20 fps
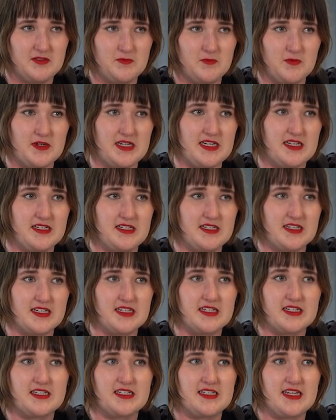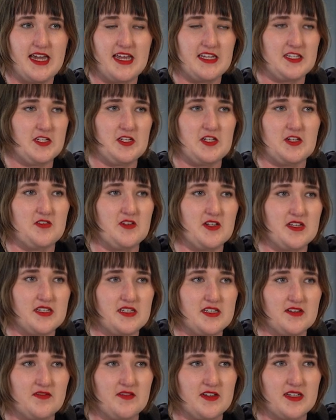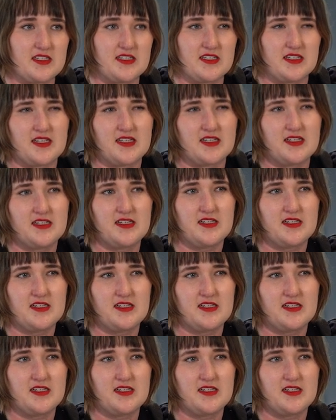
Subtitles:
we did as a union to fix it.